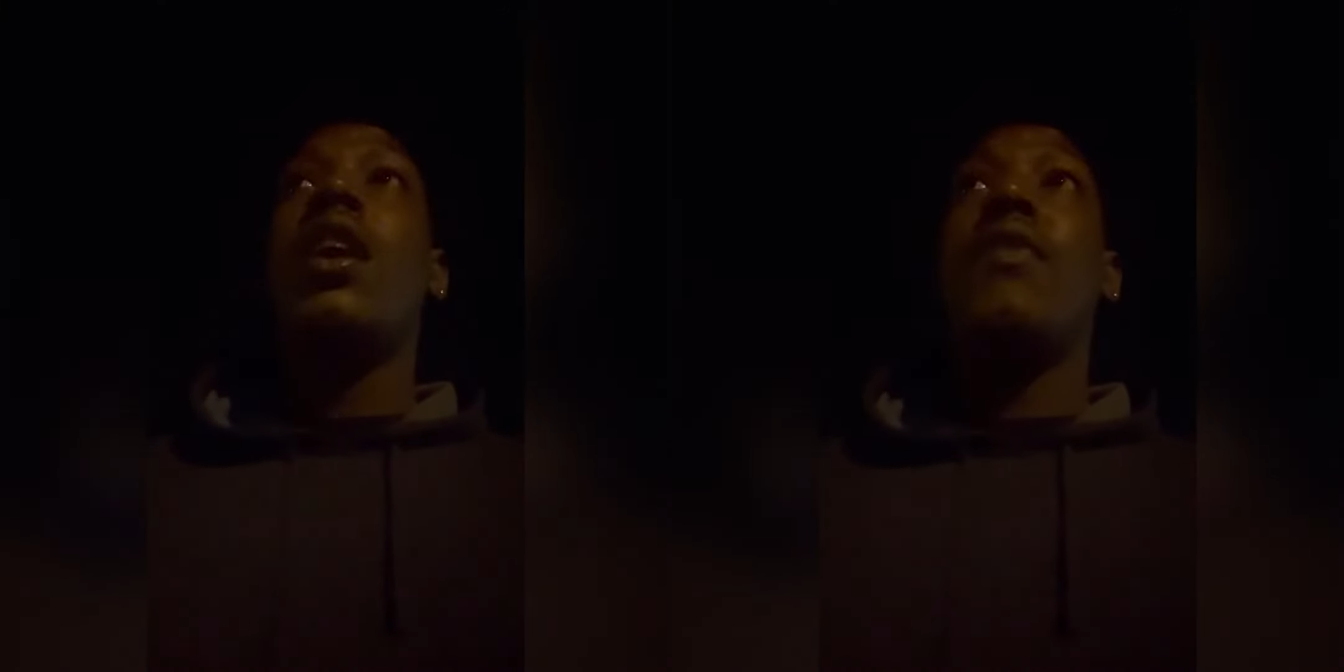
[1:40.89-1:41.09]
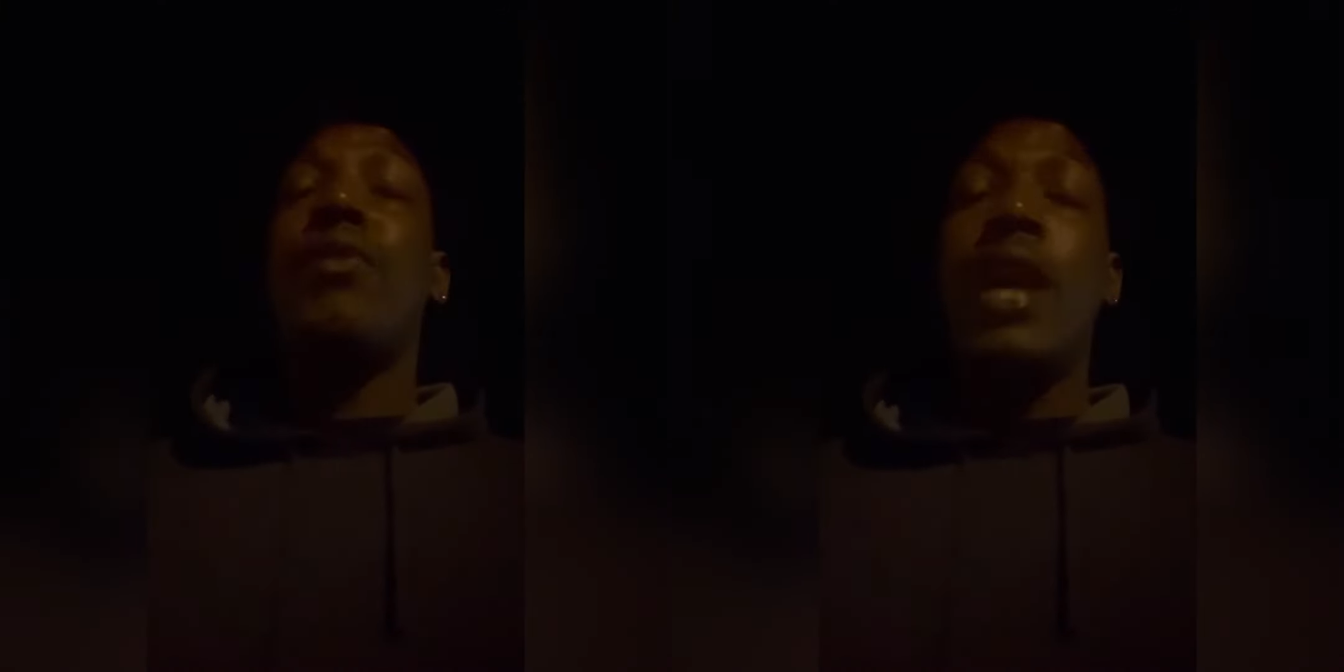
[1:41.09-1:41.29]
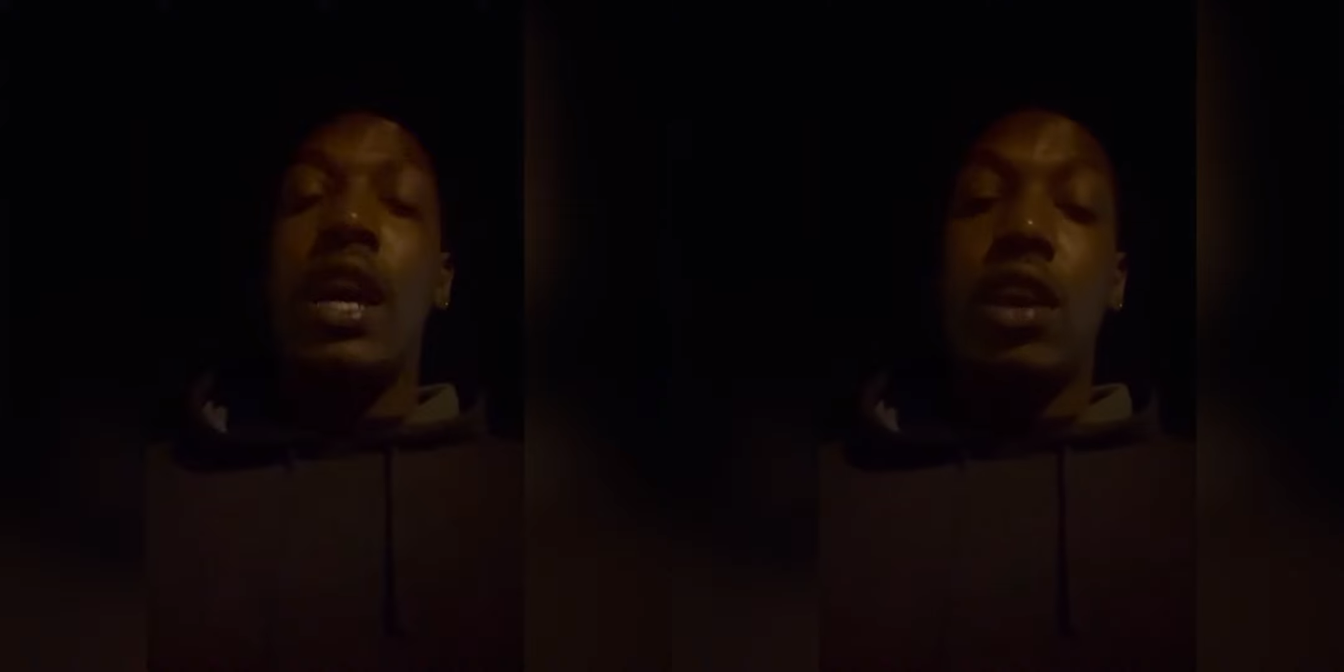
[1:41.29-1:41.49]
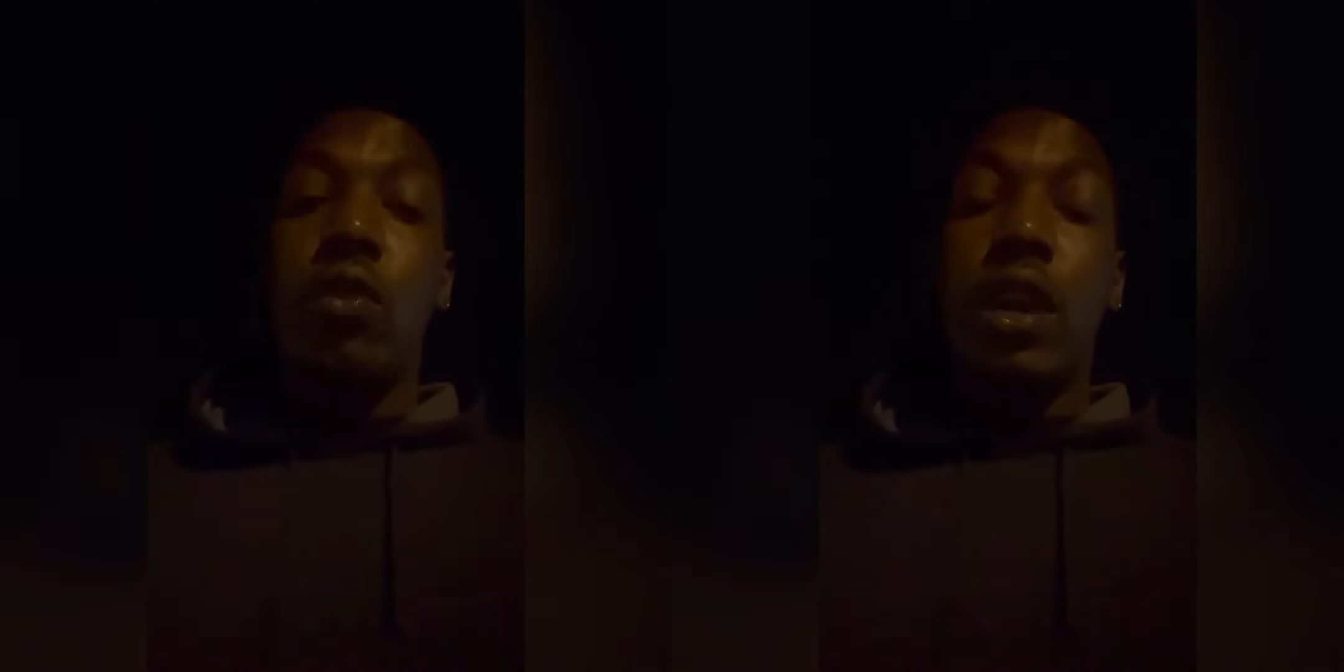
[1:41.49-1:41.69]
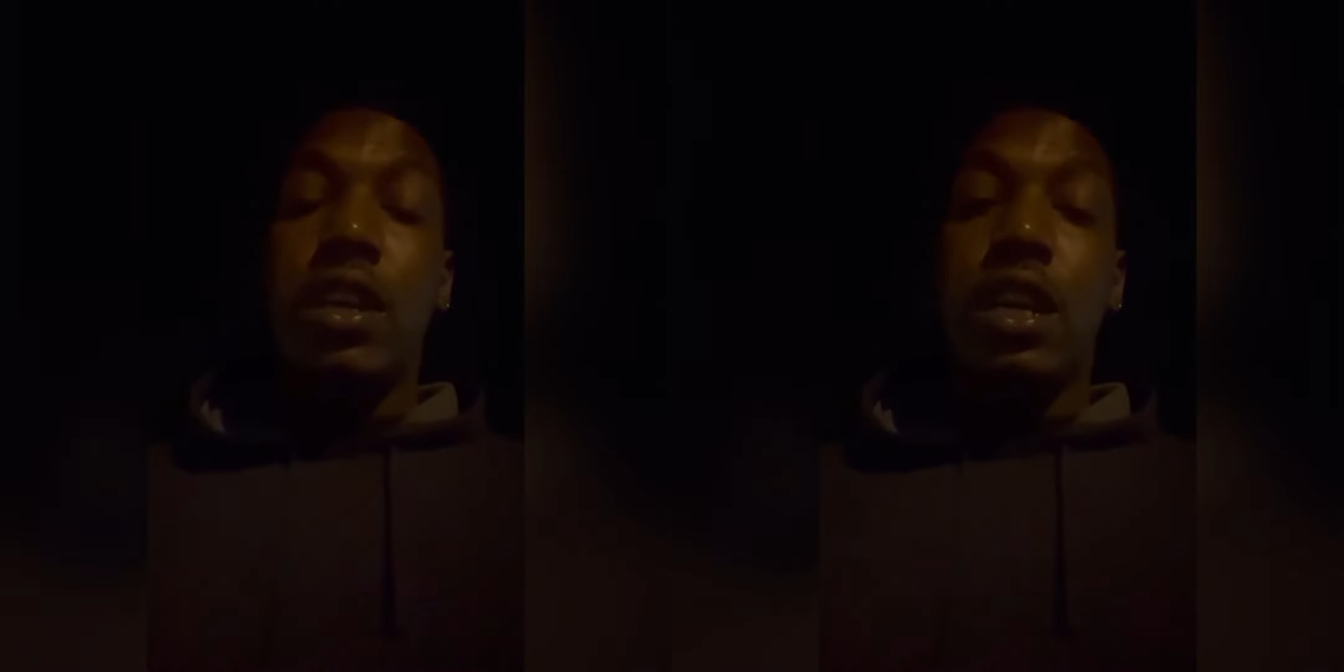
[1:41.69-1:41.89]
If you can't
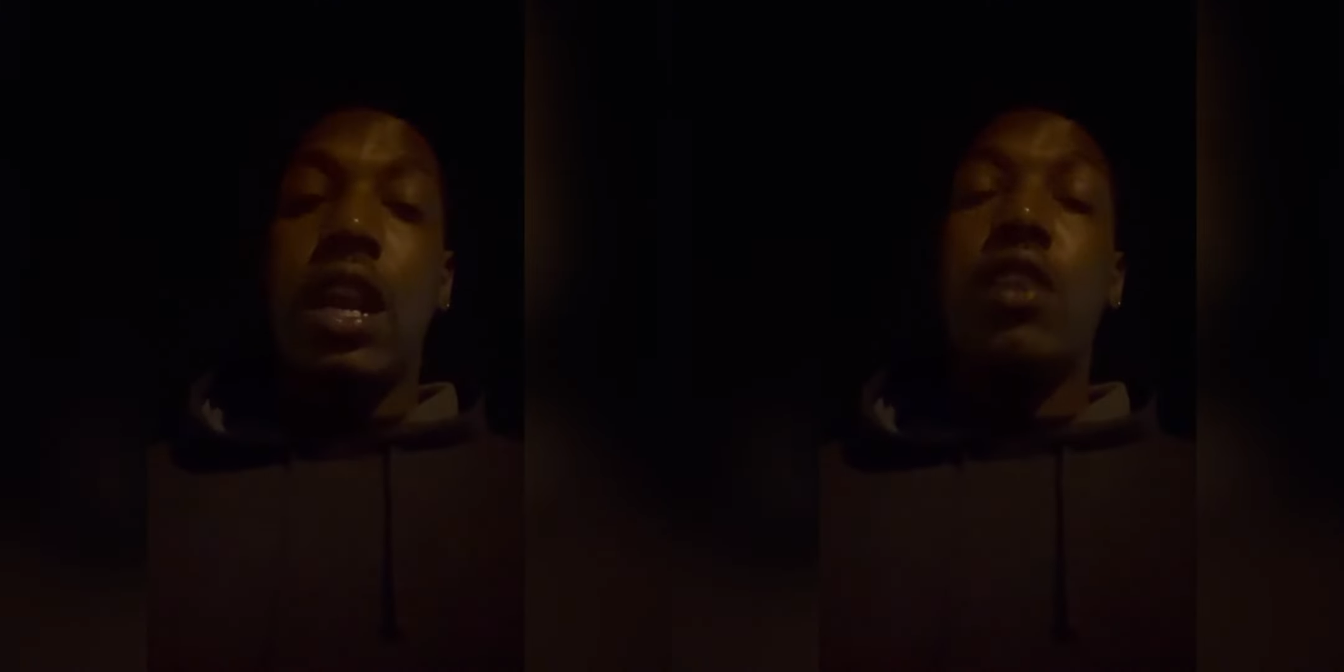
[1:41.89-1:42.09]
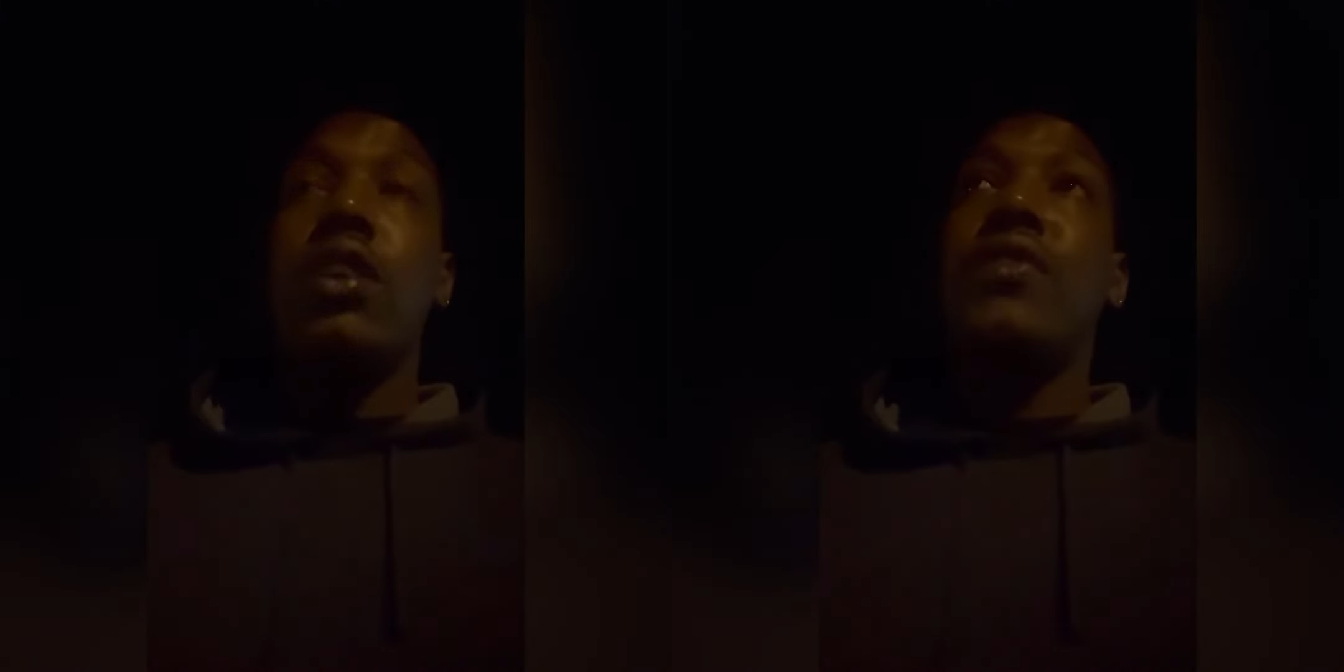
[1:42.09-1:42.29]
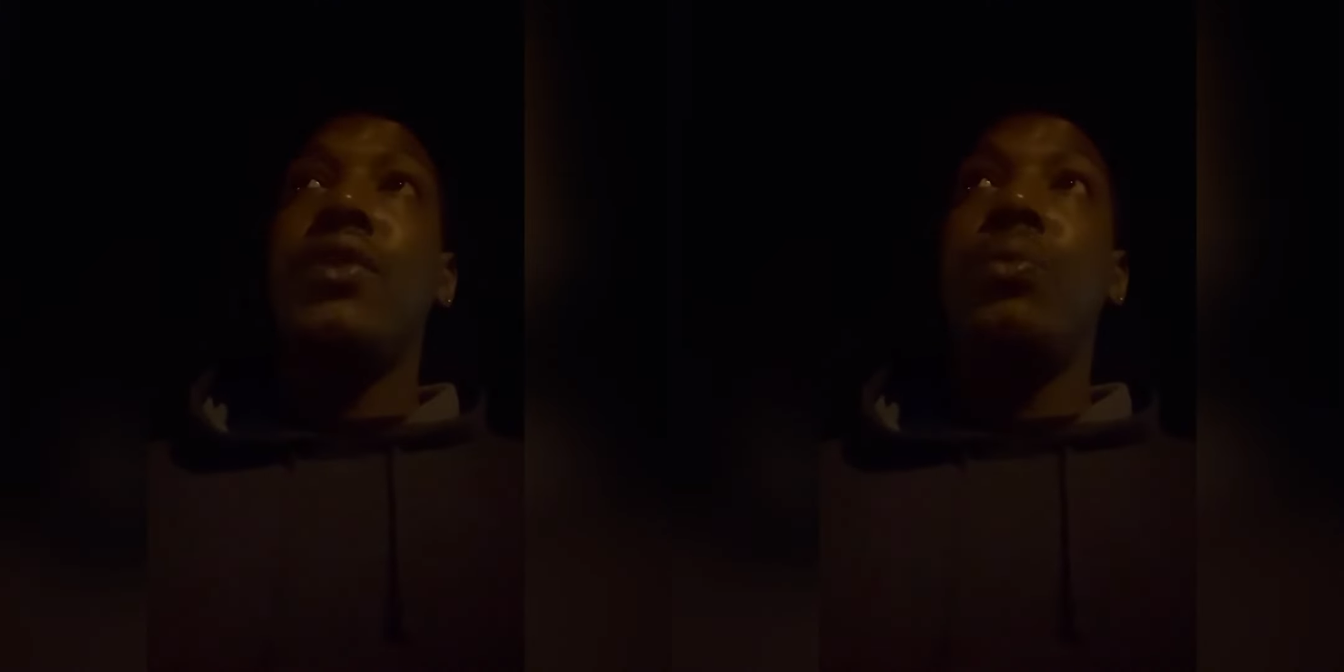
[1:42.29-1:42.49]
donate to Clout TV,